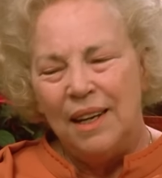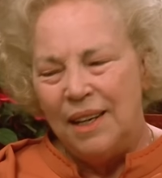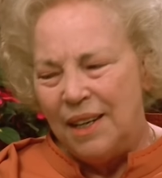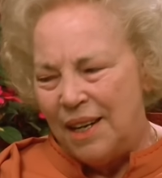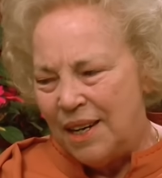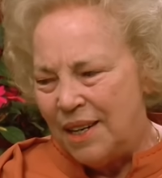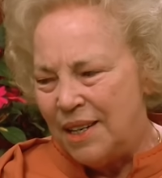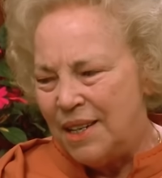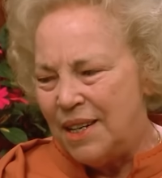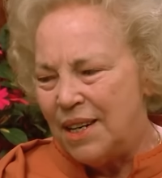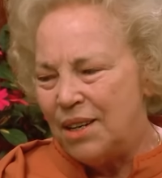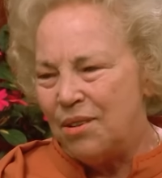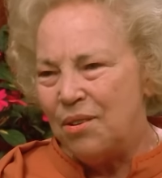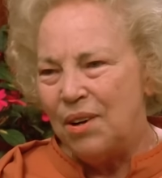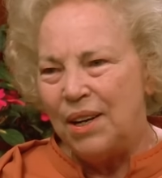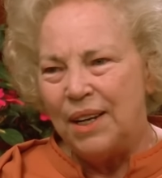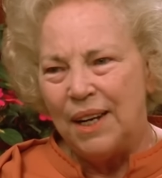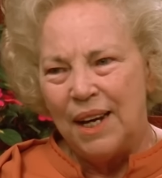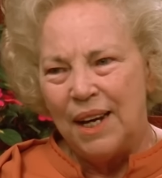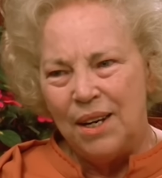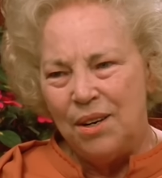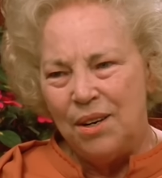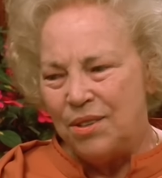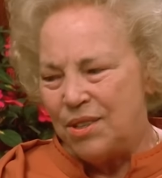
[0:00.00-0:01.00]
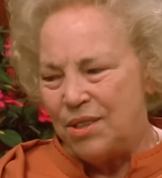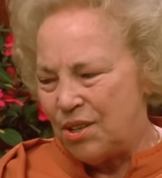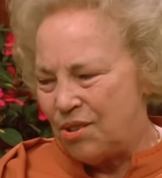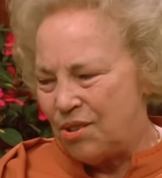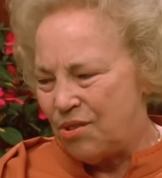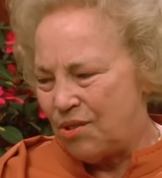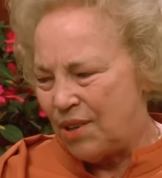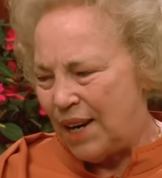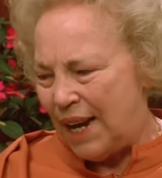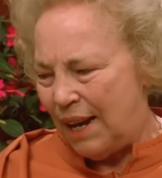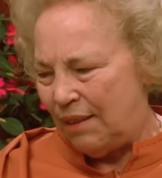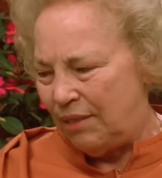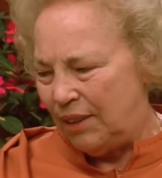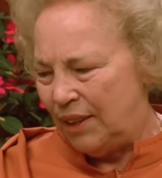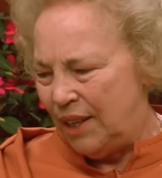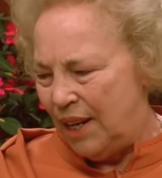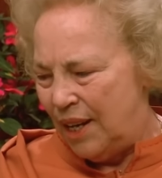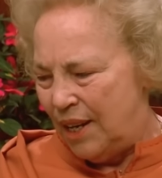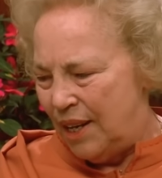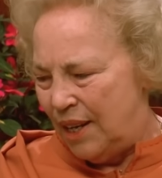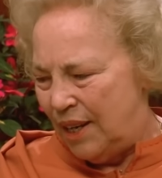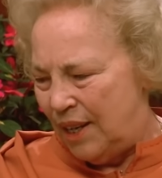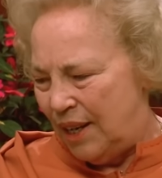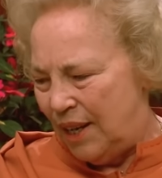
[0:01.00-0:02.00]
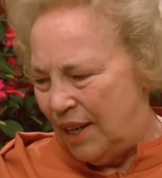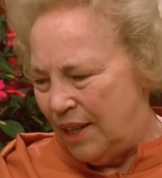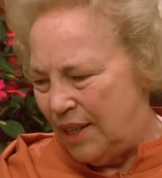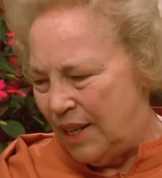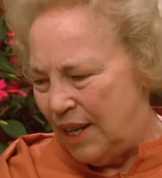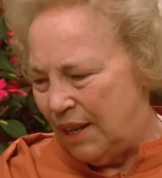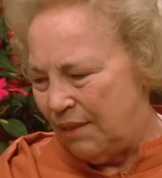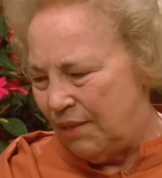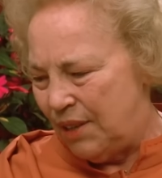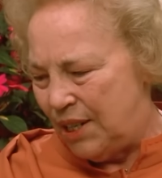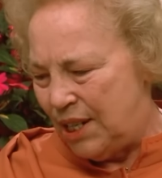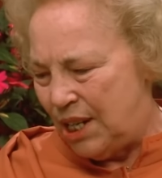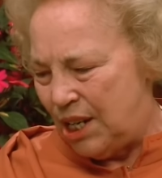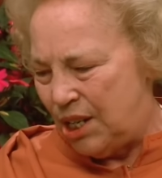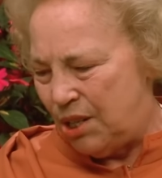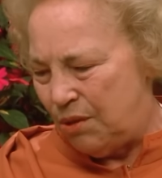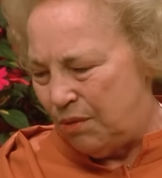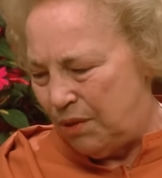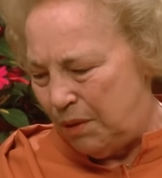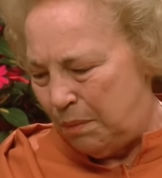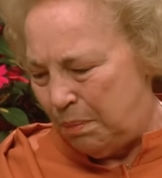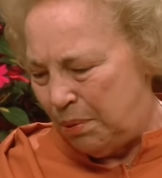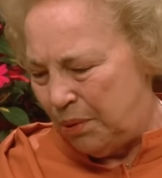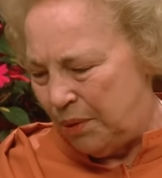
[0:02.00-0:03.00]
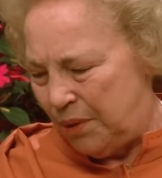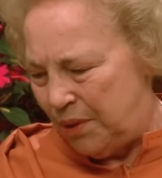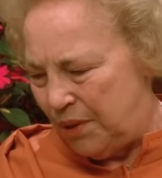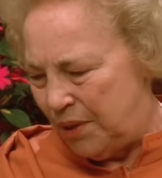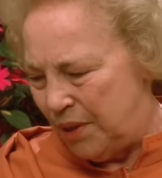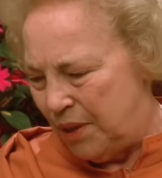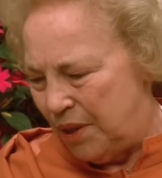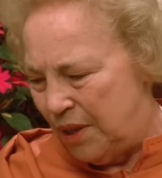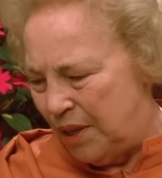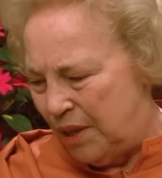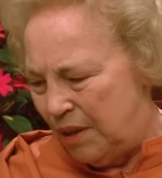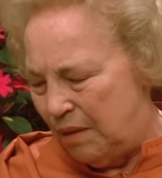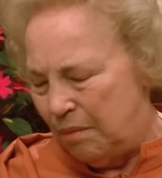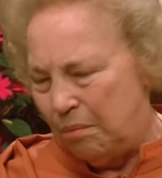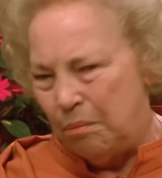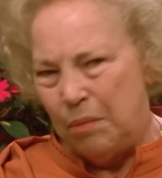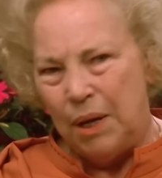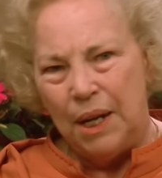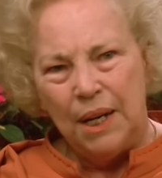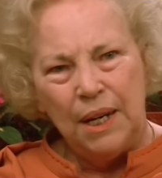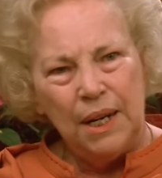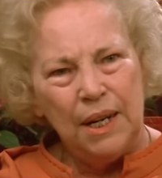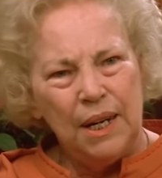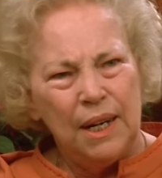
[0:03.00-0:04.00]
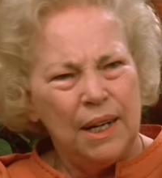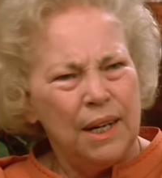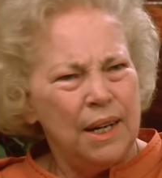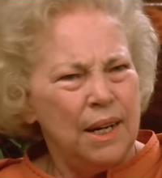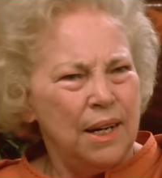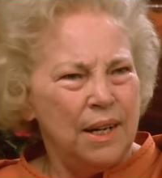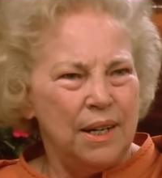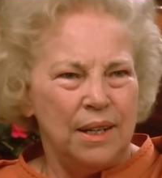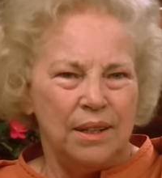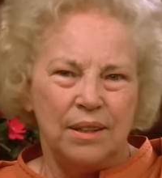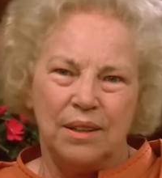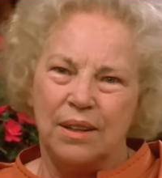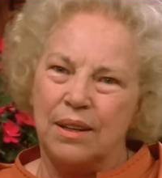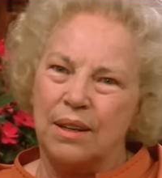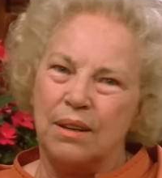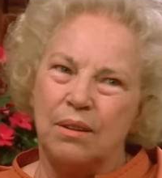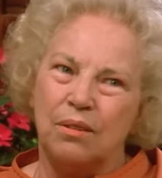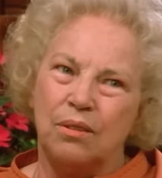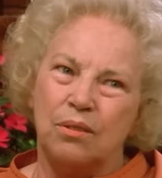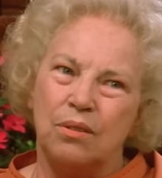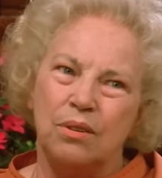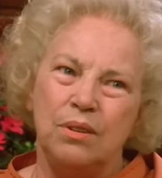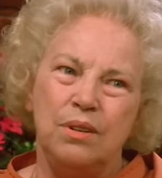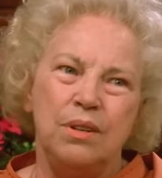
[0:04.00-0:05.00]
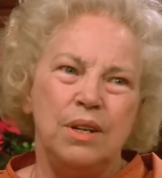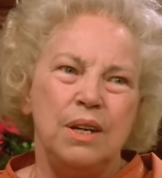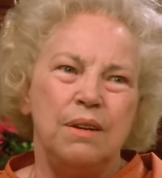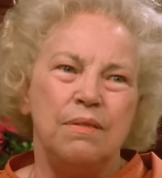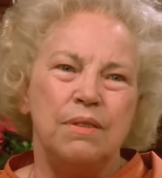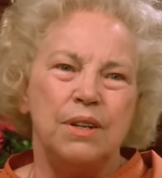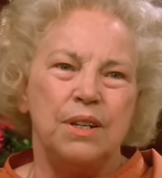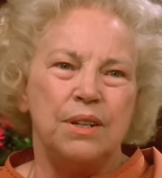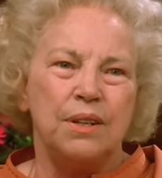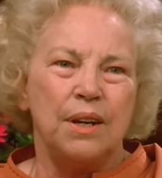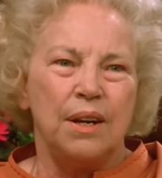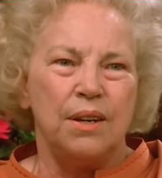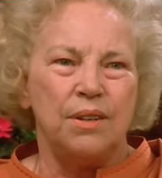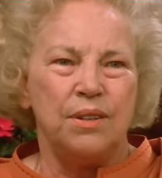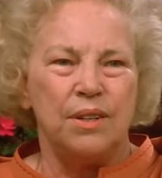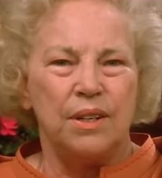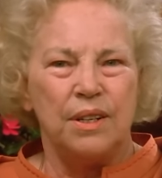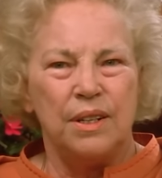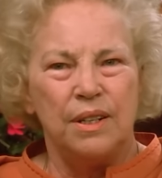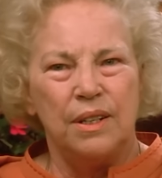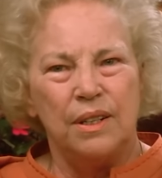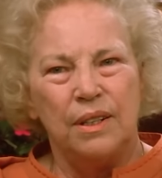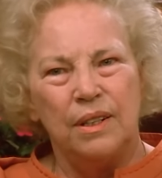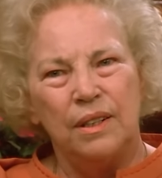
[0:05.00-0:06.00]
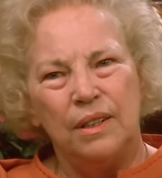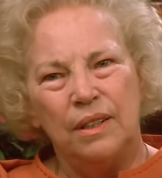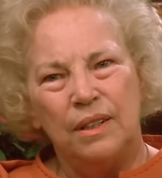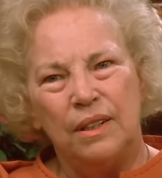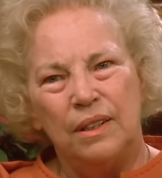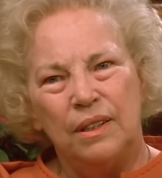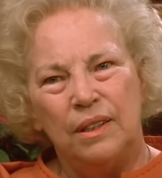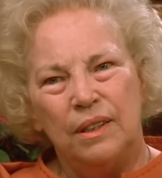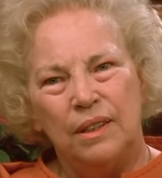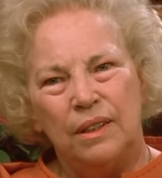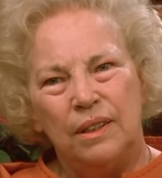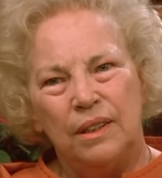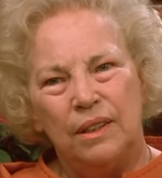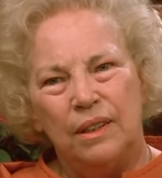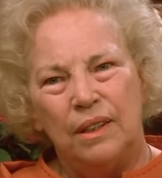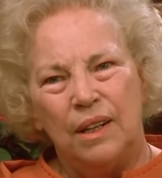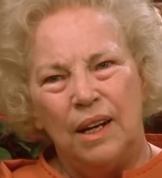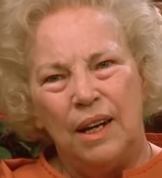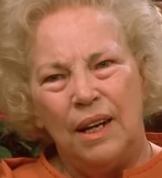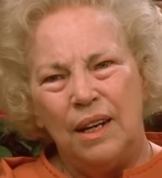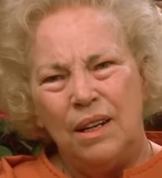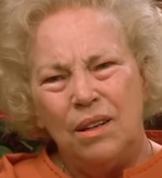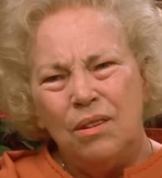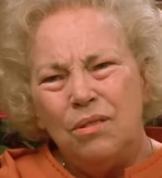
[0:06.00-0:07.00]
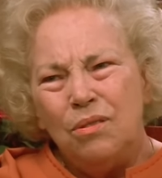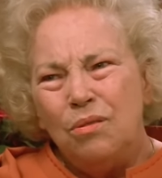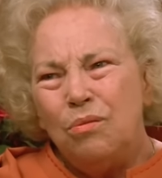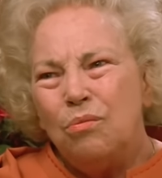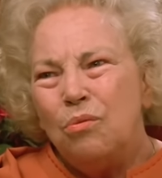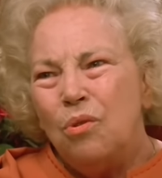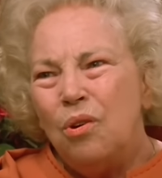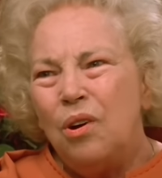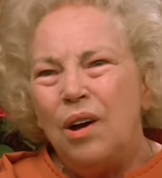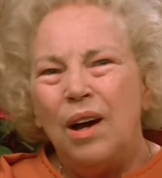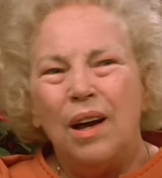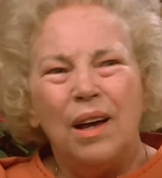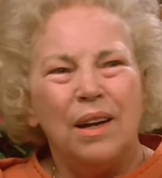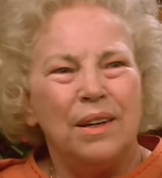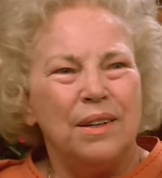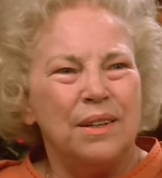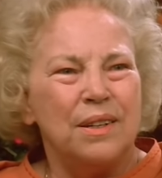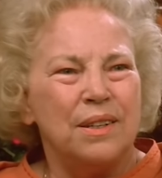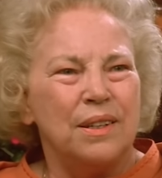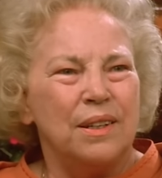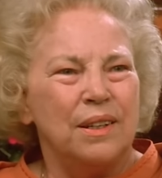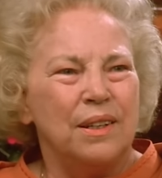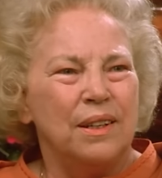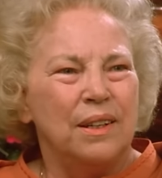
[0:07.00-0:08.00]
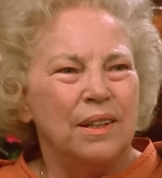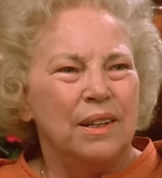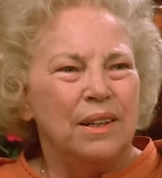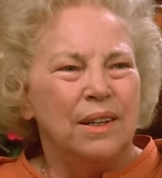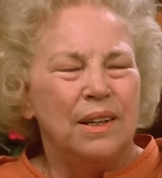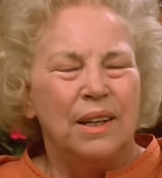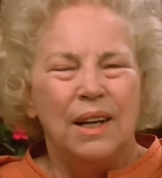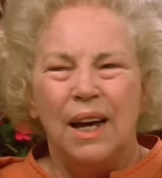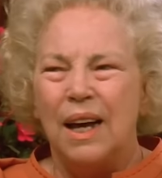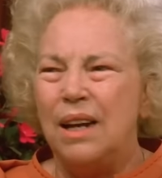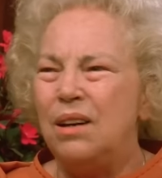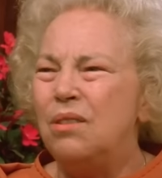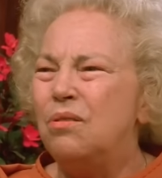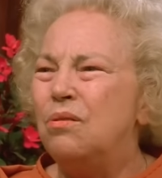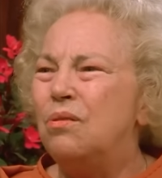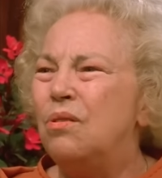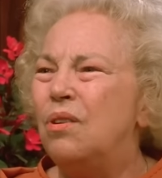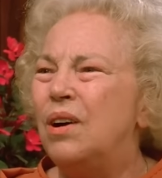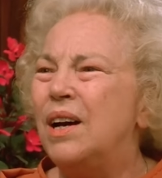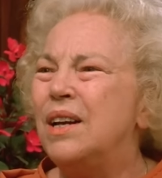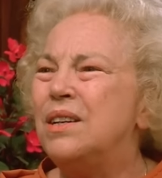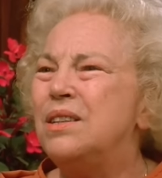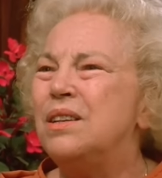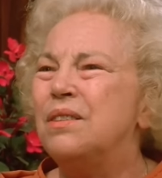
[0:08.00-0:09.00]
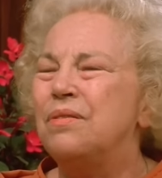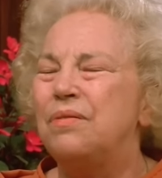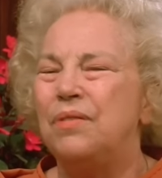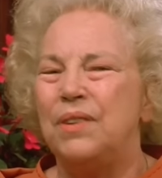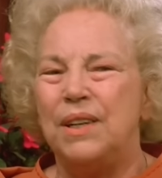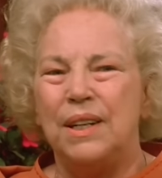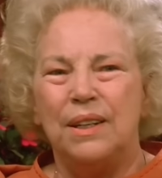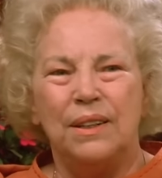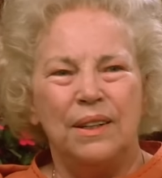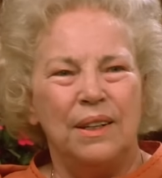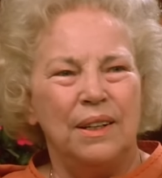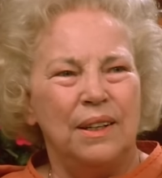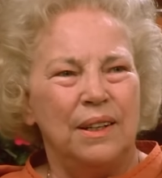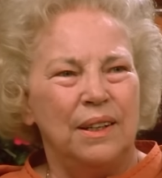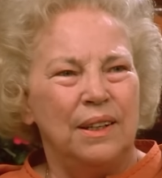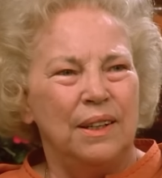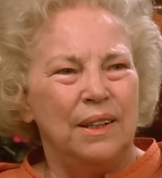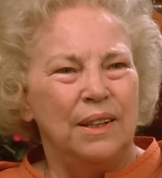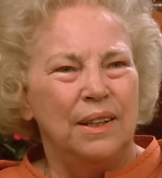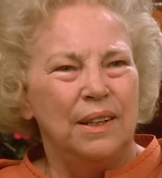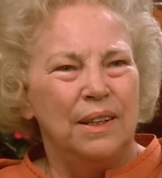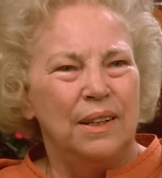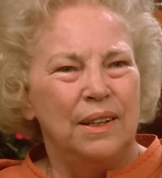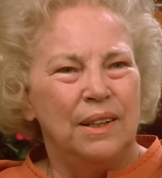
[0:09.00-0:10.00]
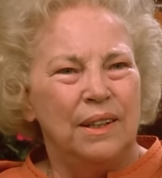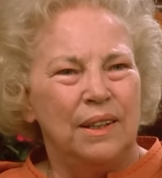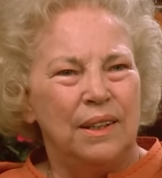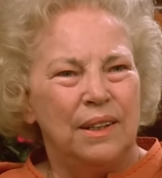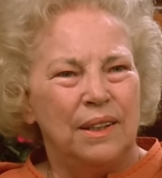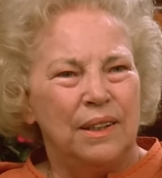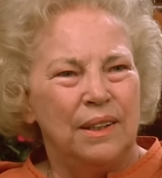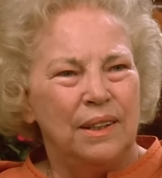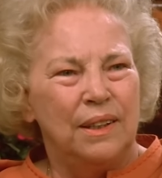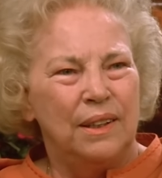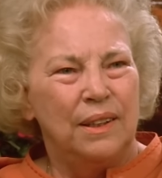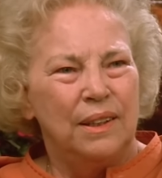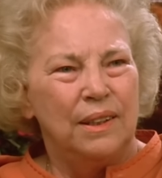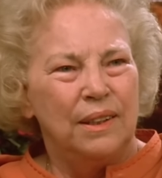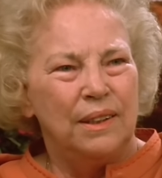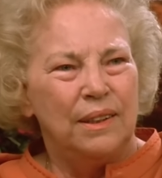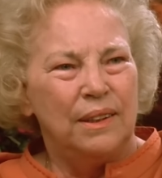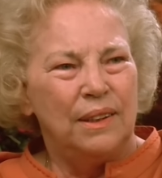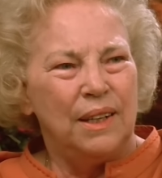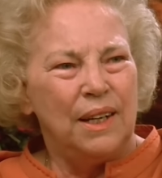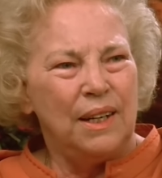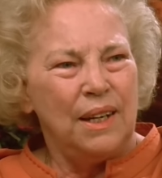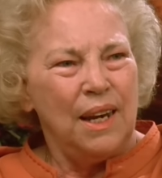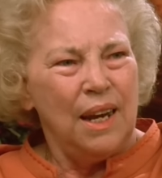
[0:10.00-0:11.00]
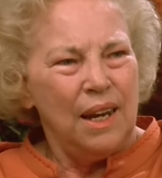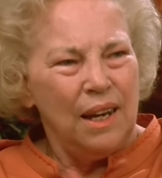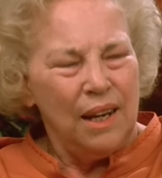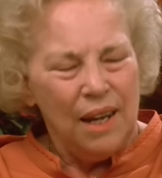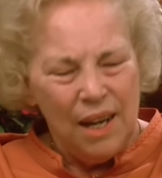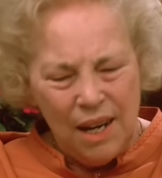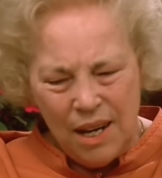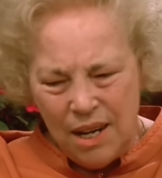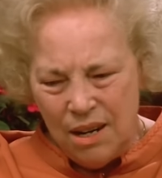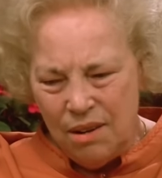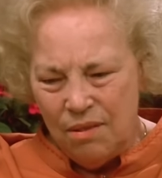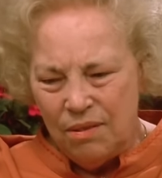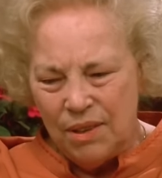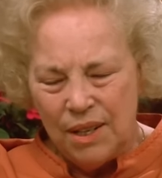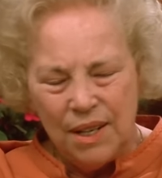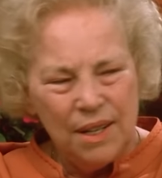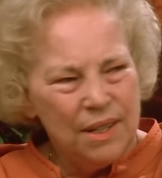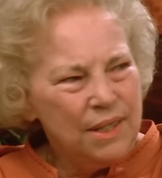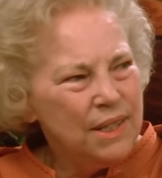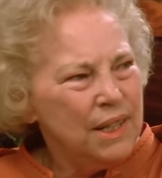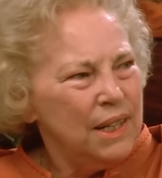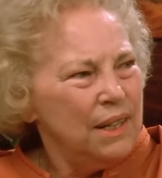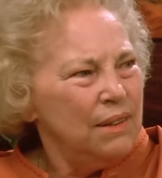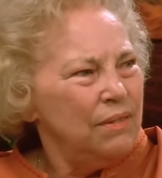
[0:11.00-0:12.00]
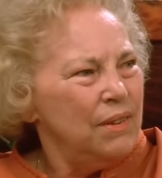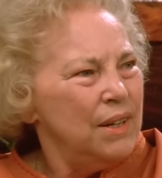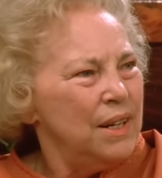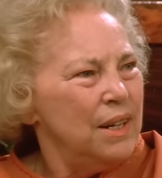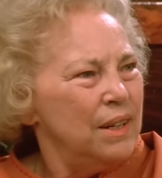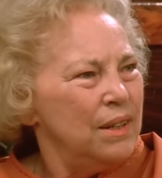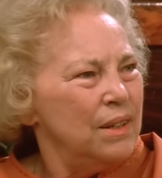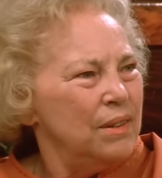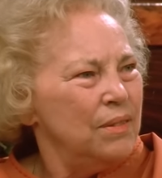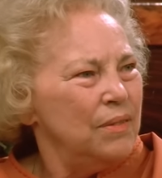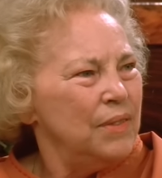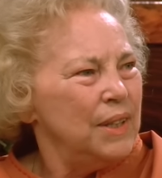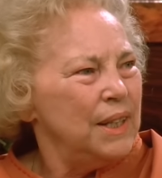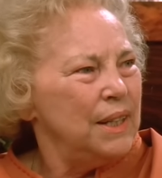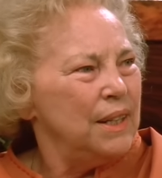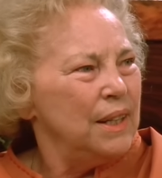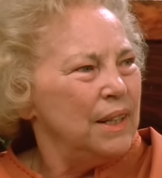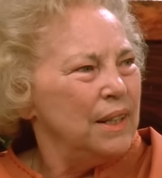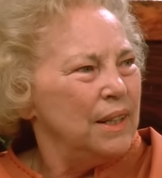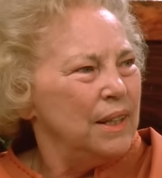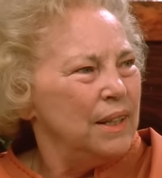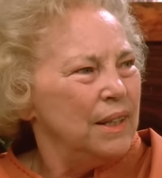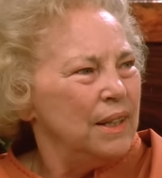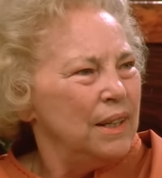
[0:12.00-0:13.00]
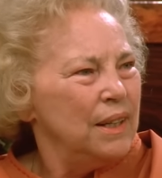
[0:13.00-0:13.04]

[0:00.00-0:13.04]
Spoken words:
In India, when I used to travel and devotees would put money, I couldn't even touch it. I don't want to feel that anyone is giving to me.